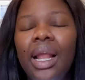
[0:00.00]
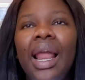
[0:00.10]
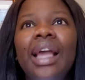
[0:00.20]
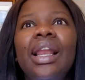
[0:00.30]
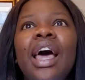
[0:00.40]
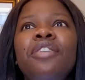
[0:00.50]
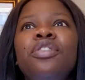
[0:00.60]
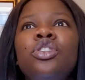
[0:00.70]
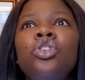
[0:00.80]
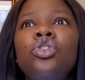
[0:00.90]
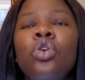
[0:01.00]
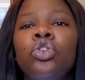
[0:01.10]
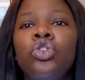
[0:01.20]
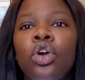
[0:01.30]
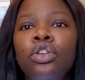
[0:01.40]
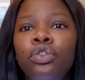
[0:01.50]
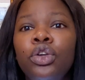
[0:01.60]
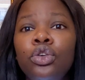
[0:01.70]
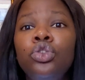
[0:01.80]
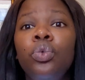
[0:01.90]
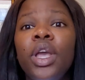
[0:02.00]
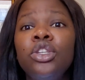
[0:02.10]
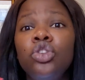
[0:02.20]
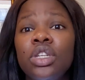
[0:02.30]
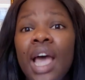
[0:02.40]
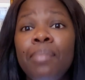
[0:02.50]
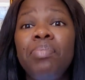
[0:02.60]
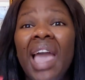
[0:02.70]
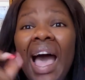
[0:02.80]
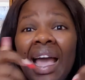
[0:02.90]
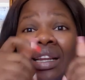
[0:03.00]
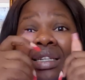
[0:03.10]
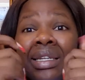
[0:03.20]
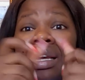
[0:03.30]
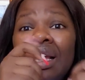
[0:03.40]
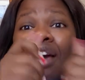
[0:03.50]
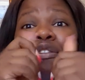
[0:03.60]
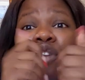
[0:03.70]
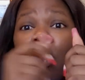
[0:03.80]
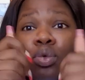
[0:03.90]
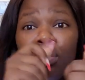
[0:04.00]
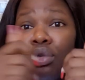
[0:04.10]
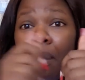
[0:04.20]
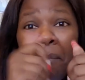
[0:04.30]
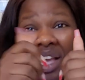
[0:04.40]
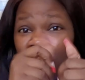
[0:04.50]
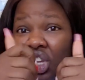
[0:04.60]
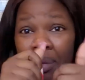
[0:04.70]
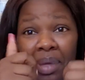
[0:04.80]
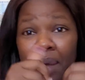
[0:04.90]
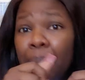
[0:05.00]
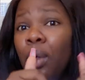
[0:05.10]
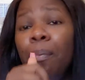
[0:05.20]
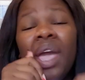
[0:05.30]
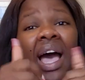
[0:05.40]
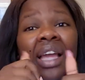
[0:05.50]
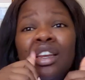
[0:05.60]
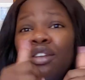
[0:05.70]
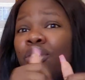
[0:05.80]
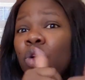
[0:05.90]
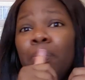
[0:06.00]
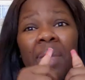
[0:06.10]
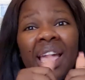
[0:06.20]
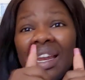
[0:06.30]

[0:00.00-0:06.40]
like life is so short for you to waste your time behind a phone bashing people behind the phone, being